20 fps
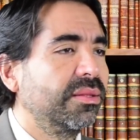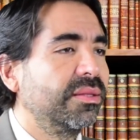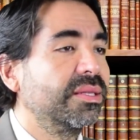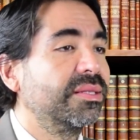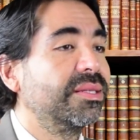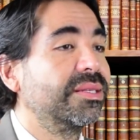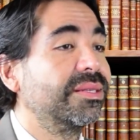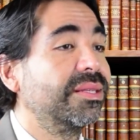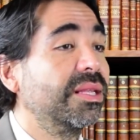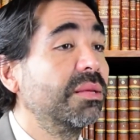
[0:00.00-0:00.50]

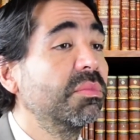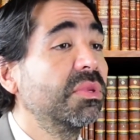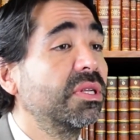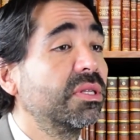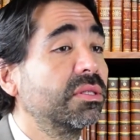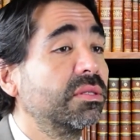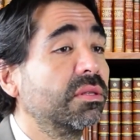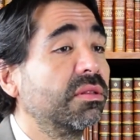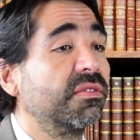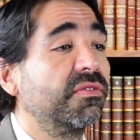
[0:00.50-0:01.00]
This is
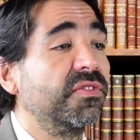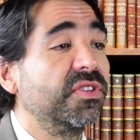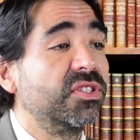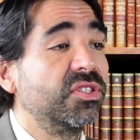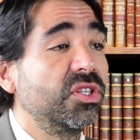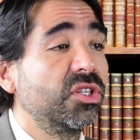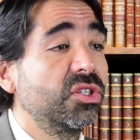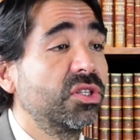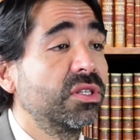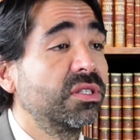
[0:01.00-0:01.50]
limited to the
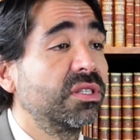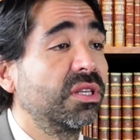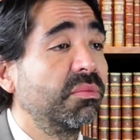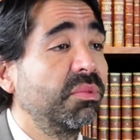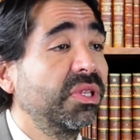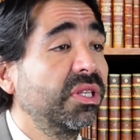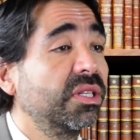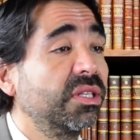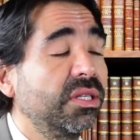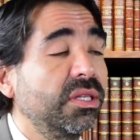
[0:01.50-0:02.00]
physician's
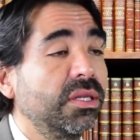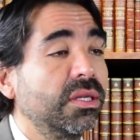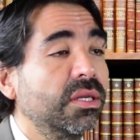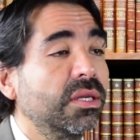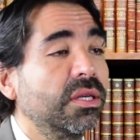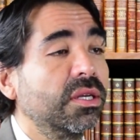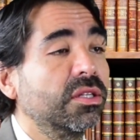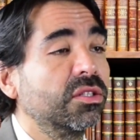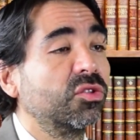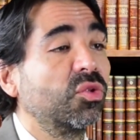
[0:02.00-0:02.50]
ability
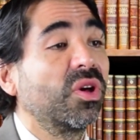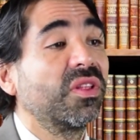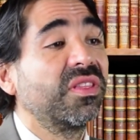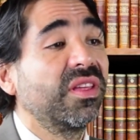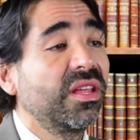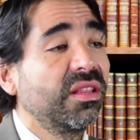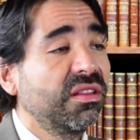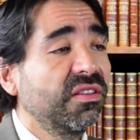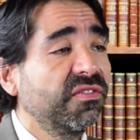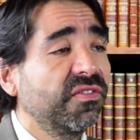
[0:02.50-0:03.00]
to
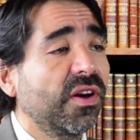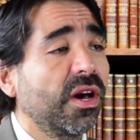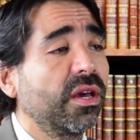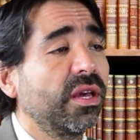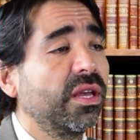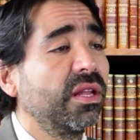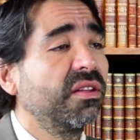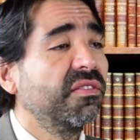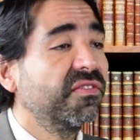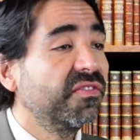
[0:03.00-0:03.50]

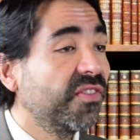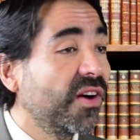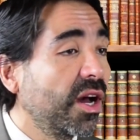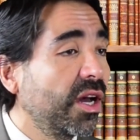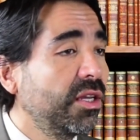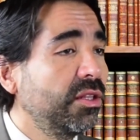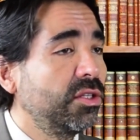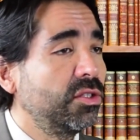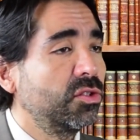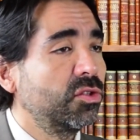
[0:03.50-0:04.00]
identify any
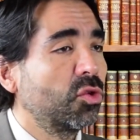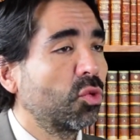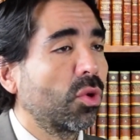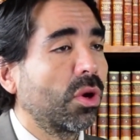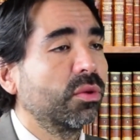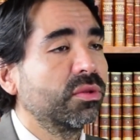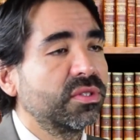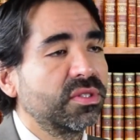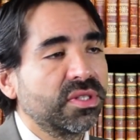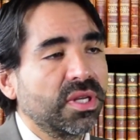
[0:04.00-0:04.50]
findings
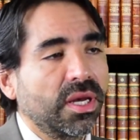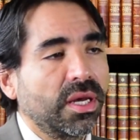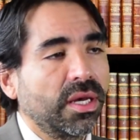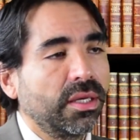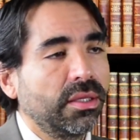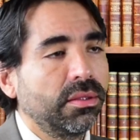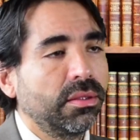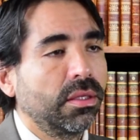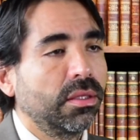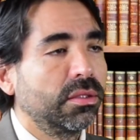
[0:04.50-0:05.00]
through
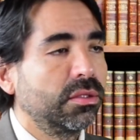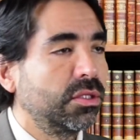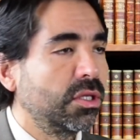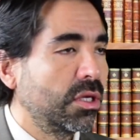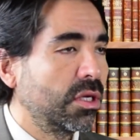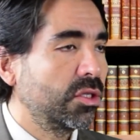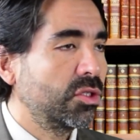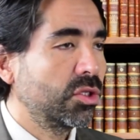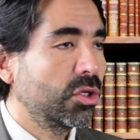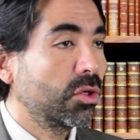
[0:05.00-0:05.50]
sight,
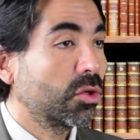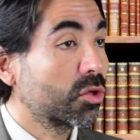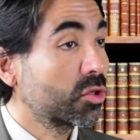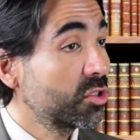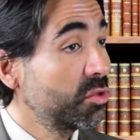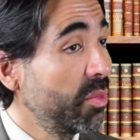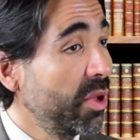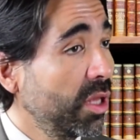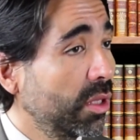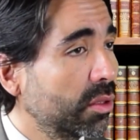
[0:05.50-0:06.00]
touch, or
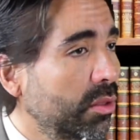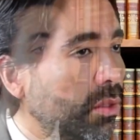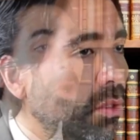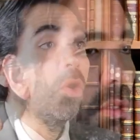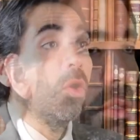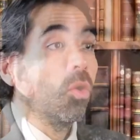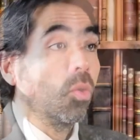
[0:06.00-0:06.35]
smell.